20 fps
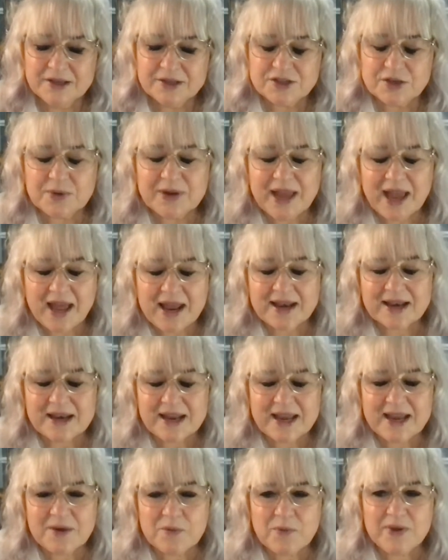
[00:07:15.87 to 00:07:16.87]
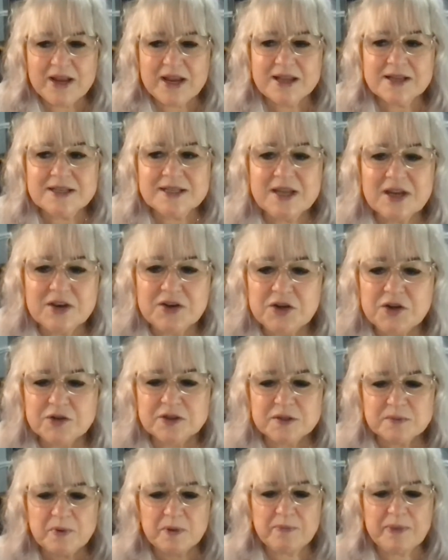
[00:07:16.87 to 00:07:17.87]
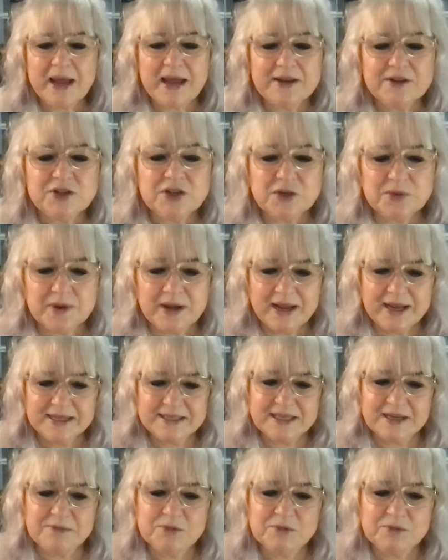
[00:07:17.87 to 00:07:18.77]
So again, we continue to perpetuate.